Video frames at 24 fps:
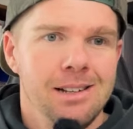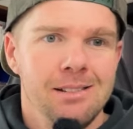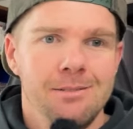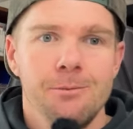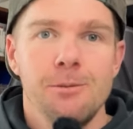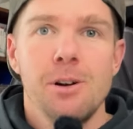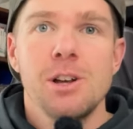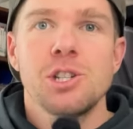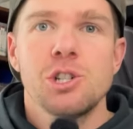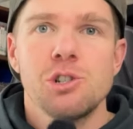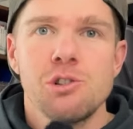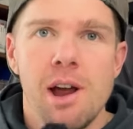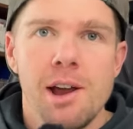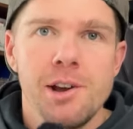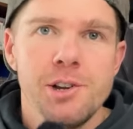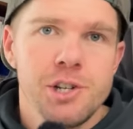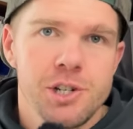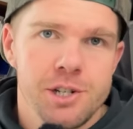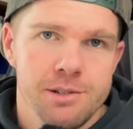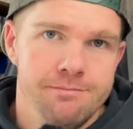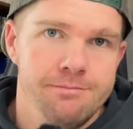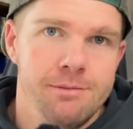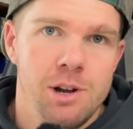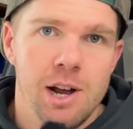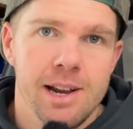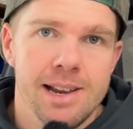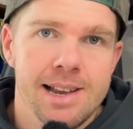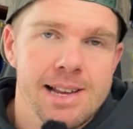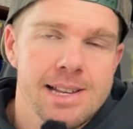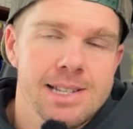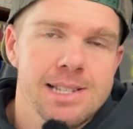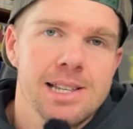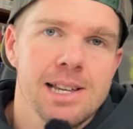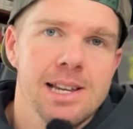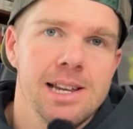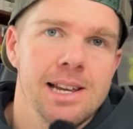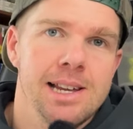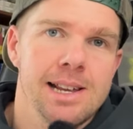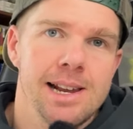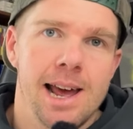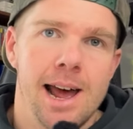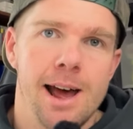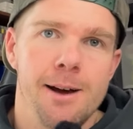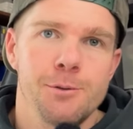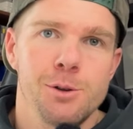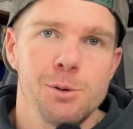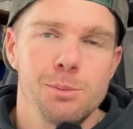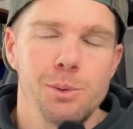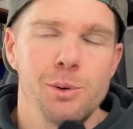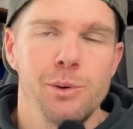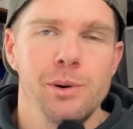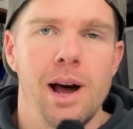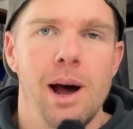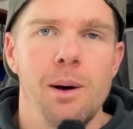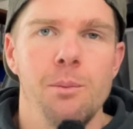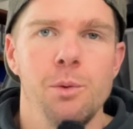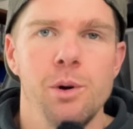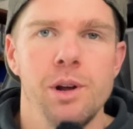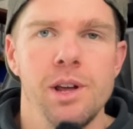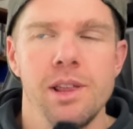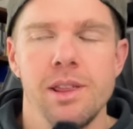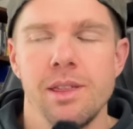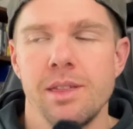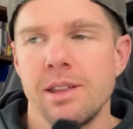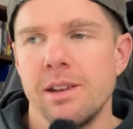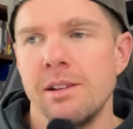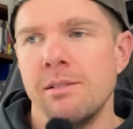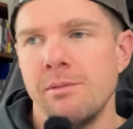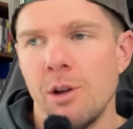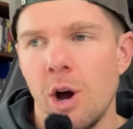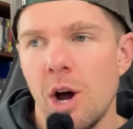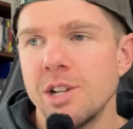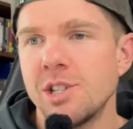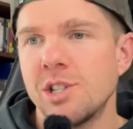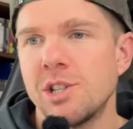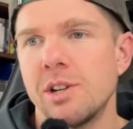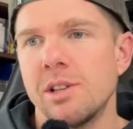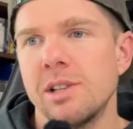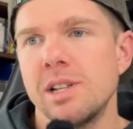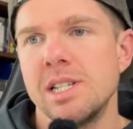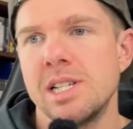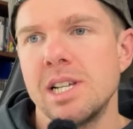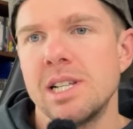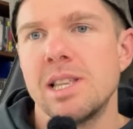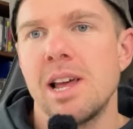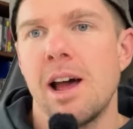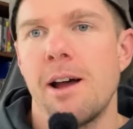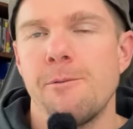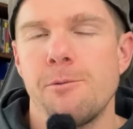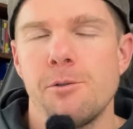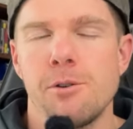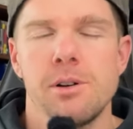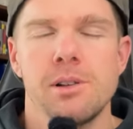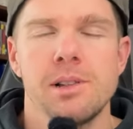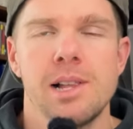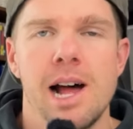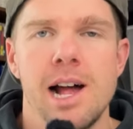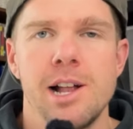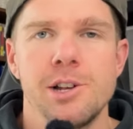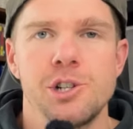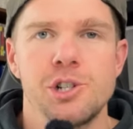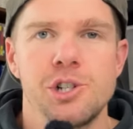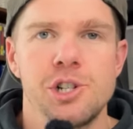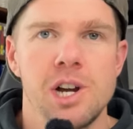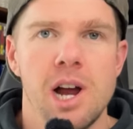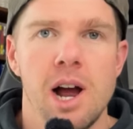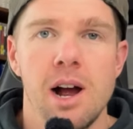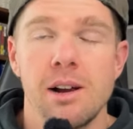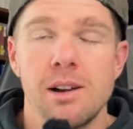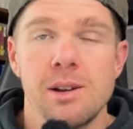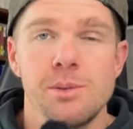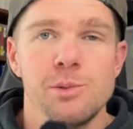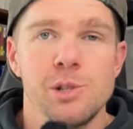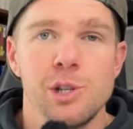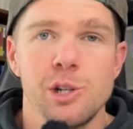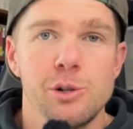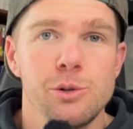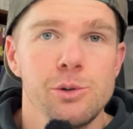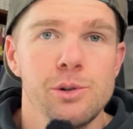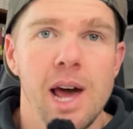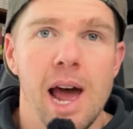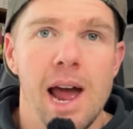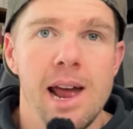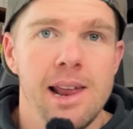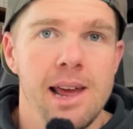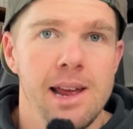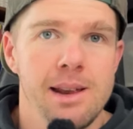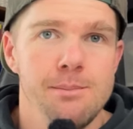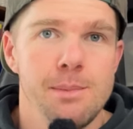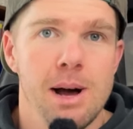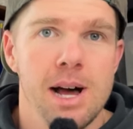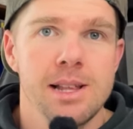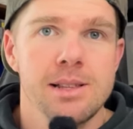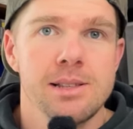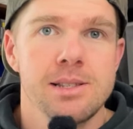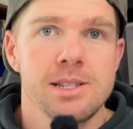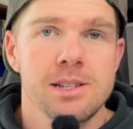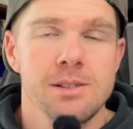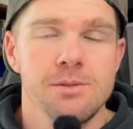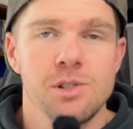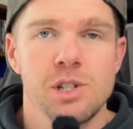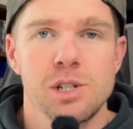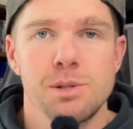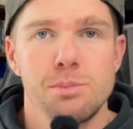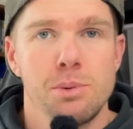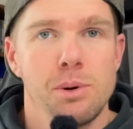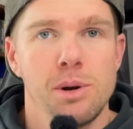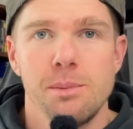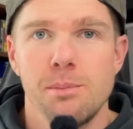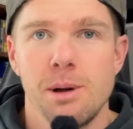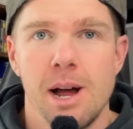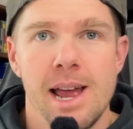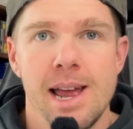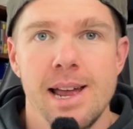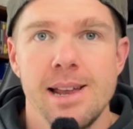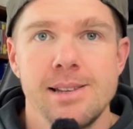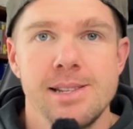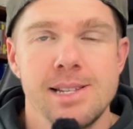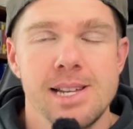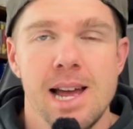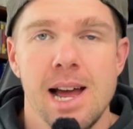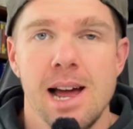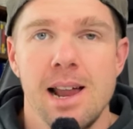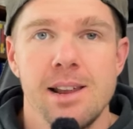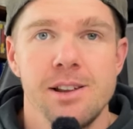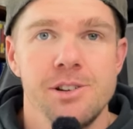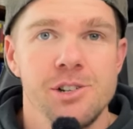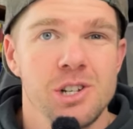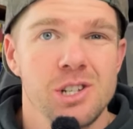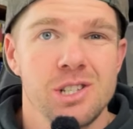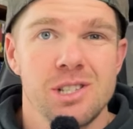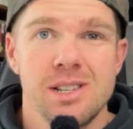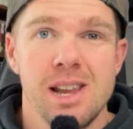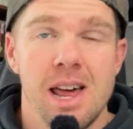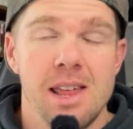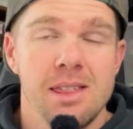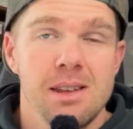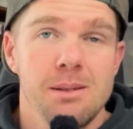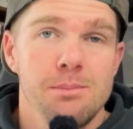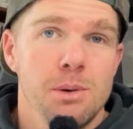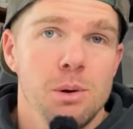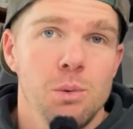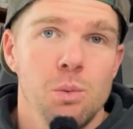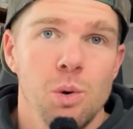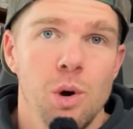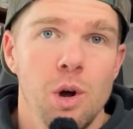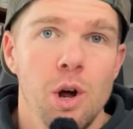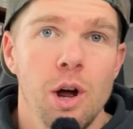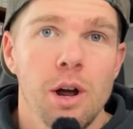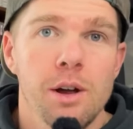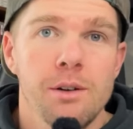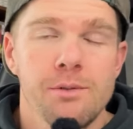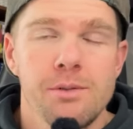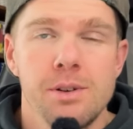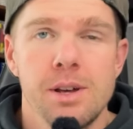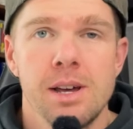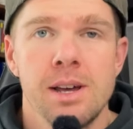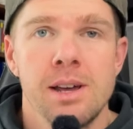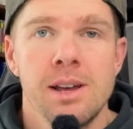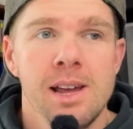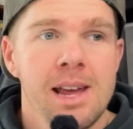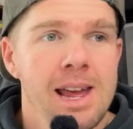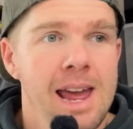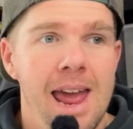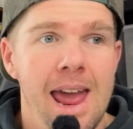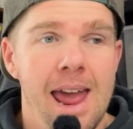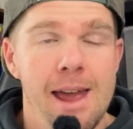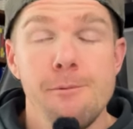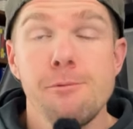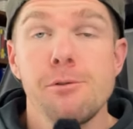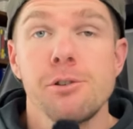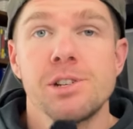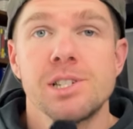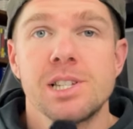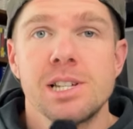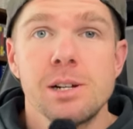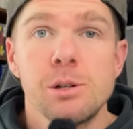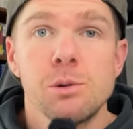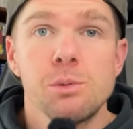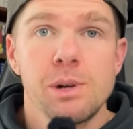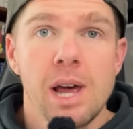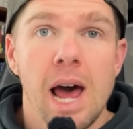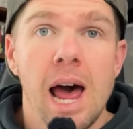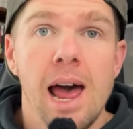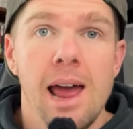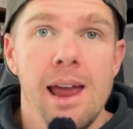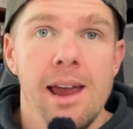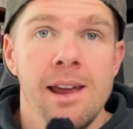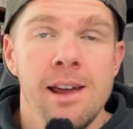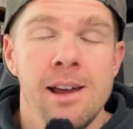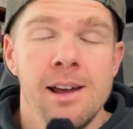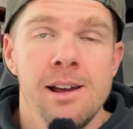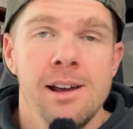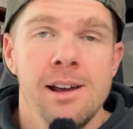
frustration, I guess, that you're going to have to put up with. And I certainly did that for a large chunk. It was a good 18 months of just putting my head down and just nothing but work for every single day.